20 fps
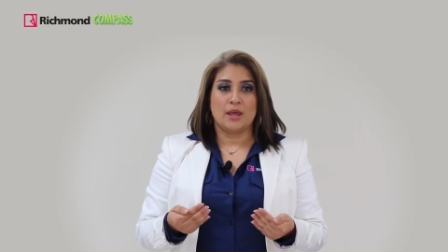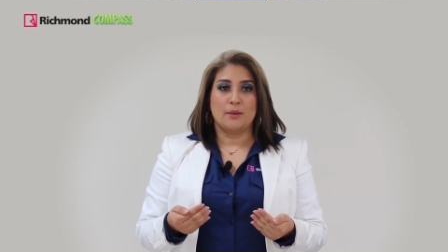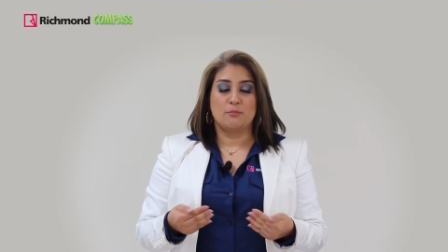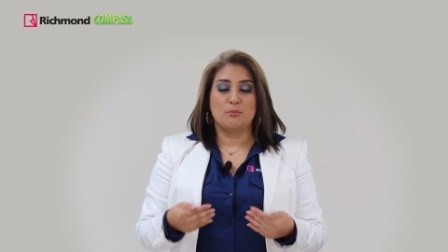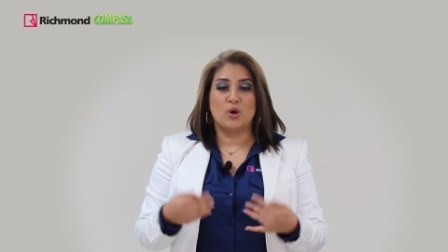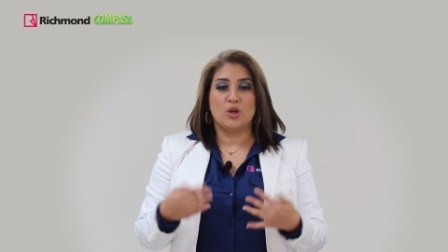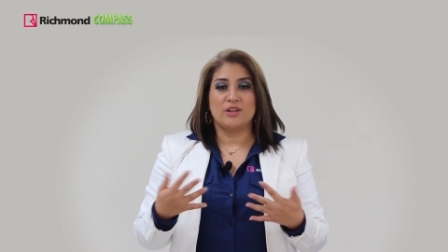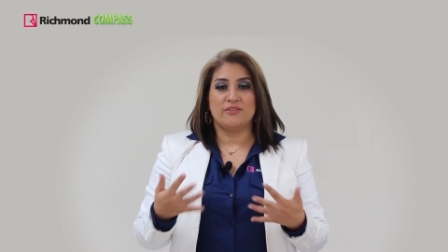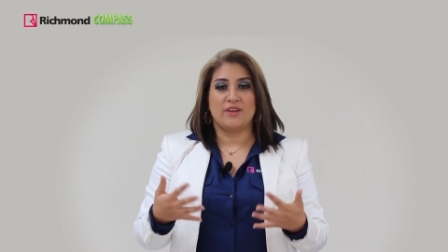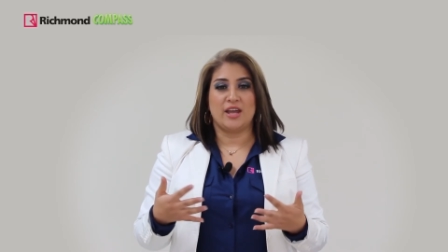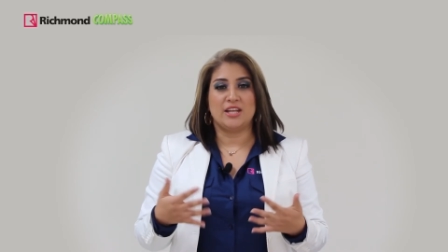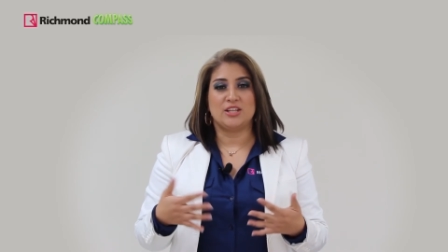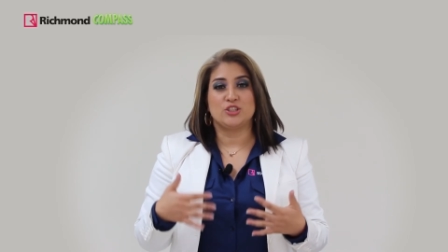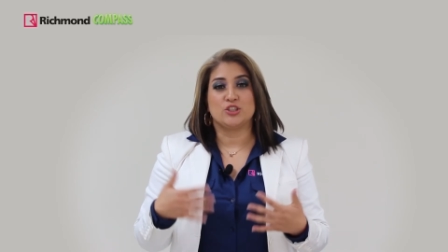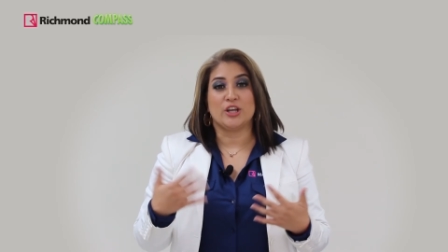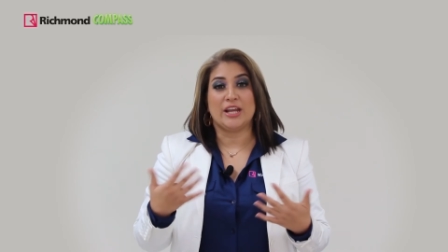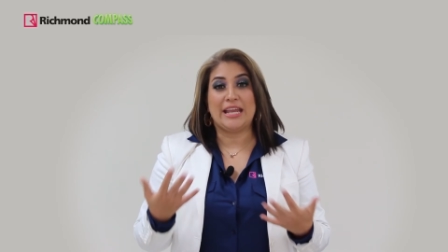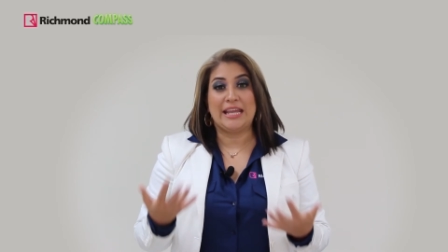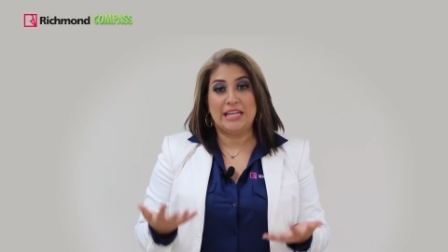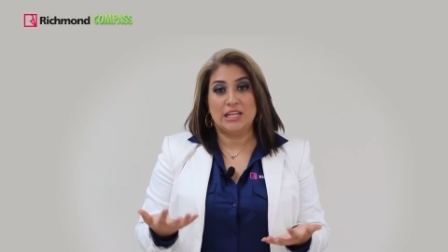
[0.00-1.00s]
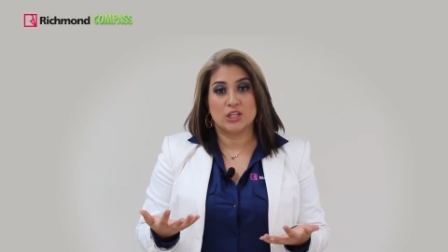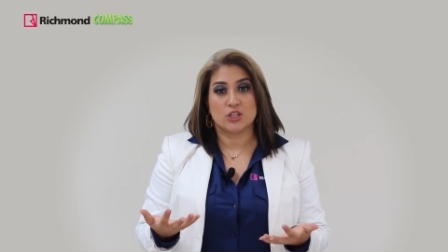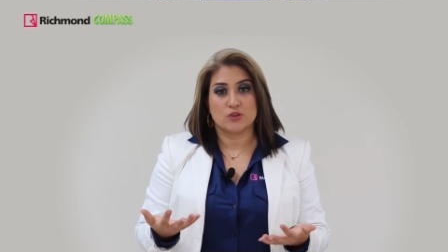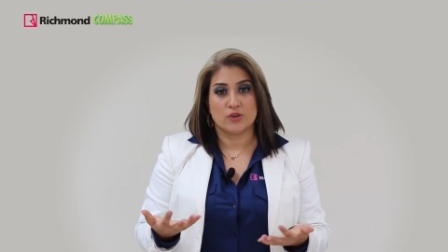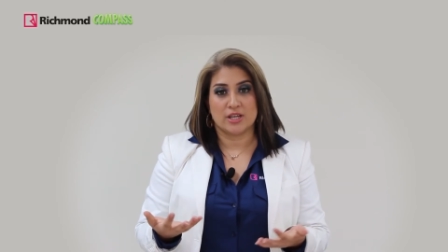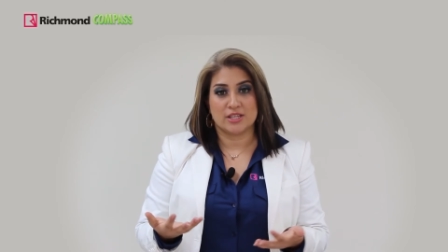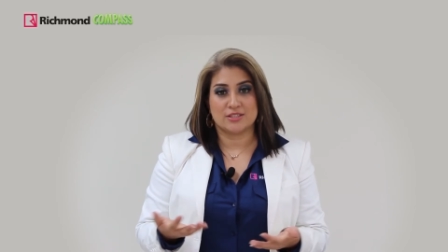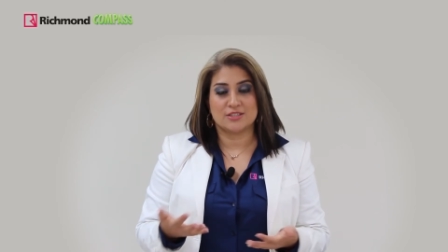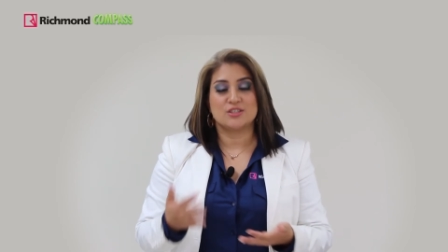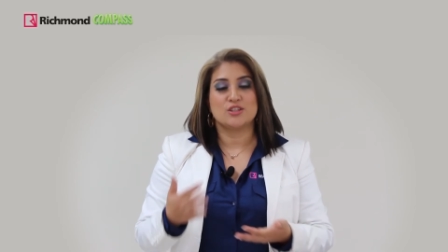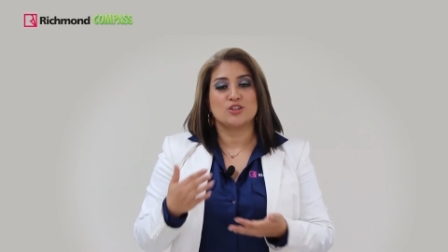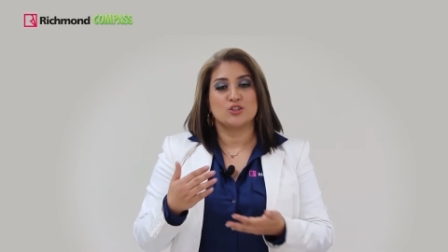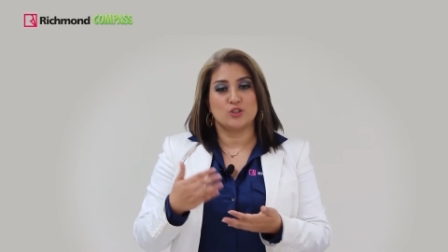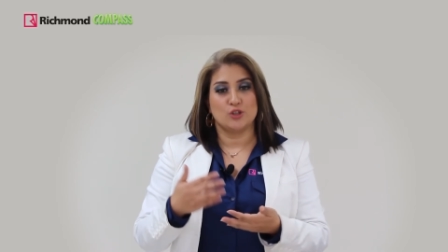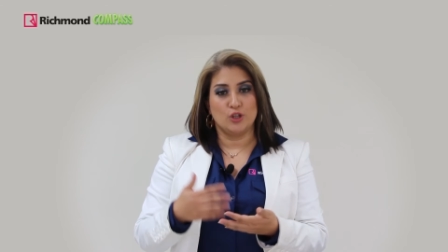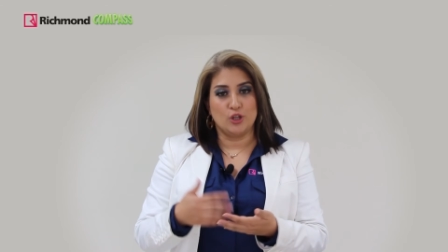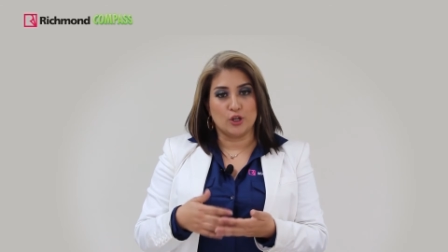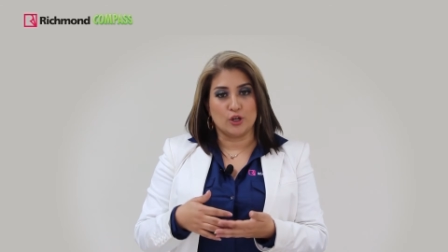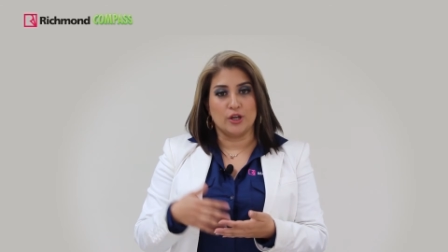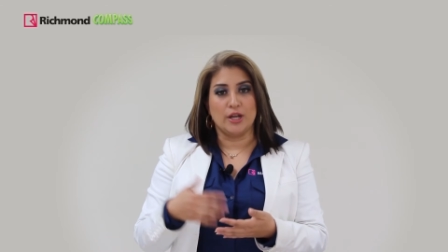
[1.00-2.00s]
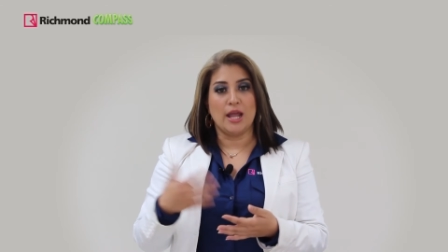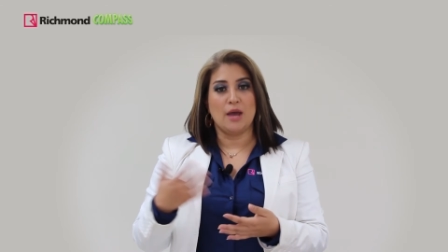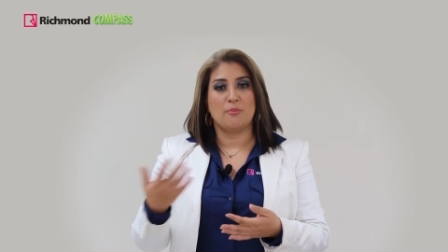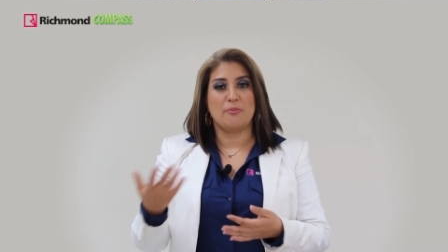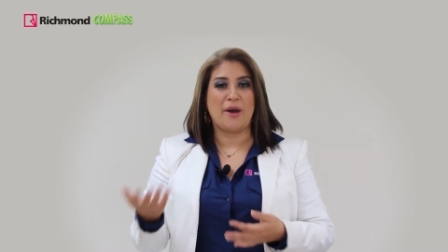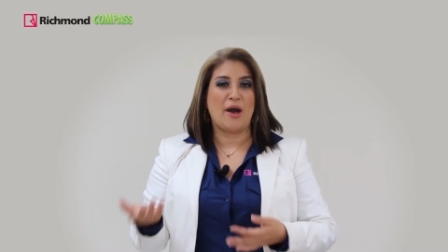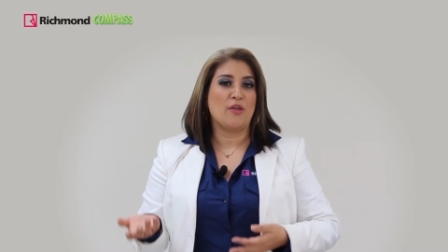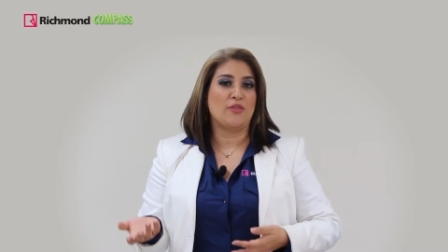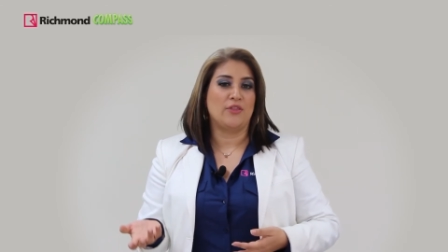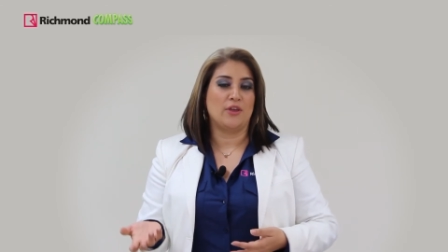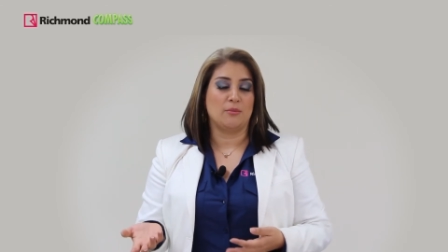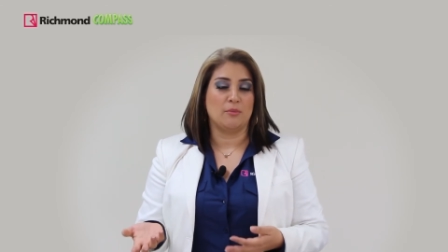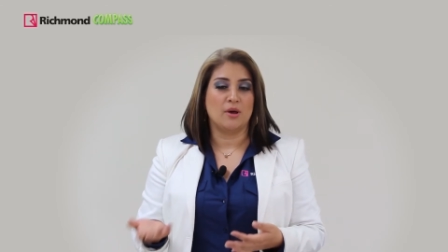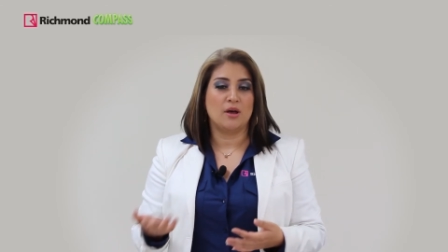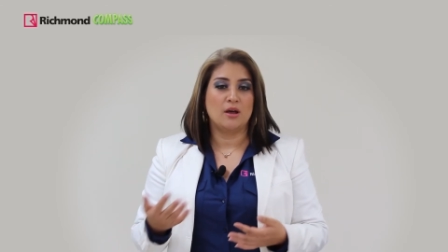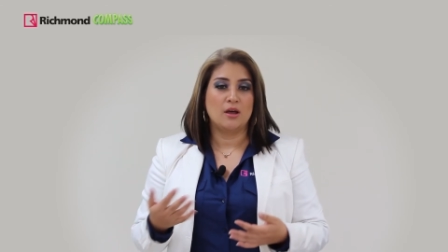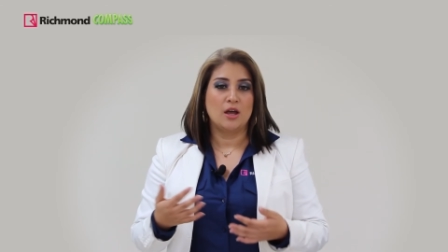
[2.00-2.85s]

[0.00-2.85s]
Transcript: motivate their interest to learn about them.